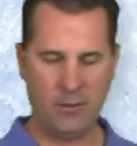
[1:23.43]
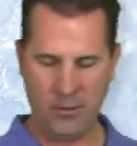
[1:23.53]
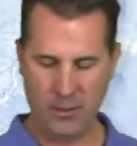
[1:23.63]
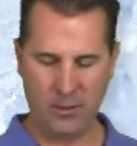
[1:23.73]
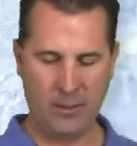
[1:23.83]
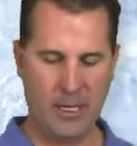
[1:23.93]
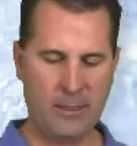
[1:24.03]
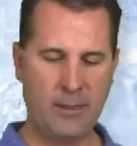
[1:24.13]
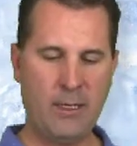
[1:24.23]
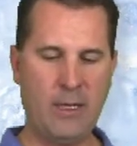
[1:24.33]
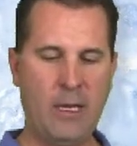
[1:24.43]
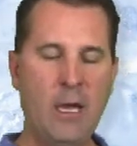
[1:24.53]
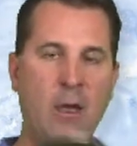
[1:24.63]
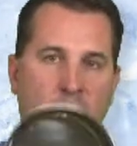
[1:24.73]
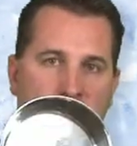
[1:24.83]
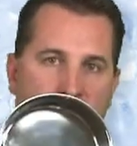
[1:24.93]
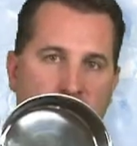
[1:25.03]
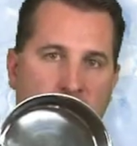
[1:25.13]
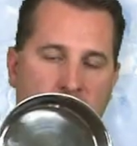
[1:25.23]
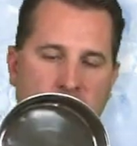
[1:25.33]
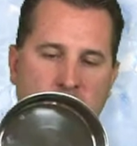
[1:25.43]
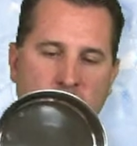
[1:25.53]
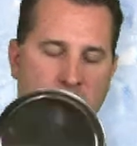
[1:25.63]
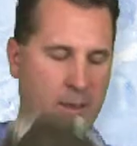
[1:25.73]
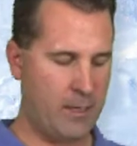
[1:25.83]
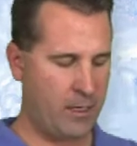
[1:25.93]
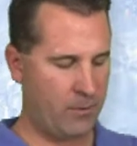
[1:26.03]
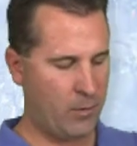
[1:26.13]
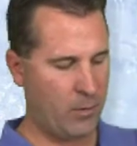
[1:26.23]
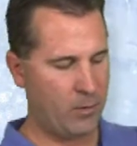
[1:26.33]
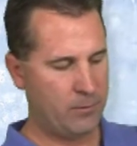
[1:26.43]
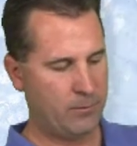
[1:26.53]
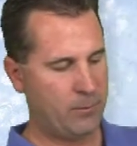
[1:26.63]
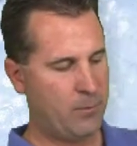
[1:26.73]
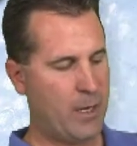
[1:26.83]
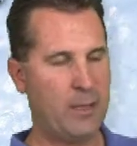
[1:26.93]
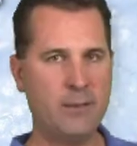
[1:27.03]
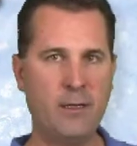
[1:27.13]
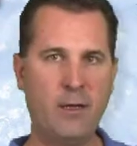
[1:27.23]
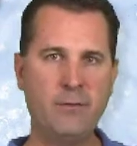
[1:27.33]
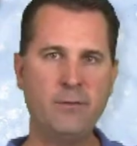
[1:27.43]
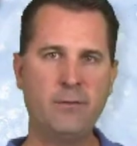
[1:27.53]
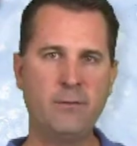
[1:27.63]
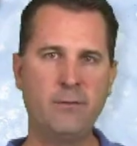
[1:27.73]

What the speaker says: you could get the 30 ounce magnetic bowl by itself,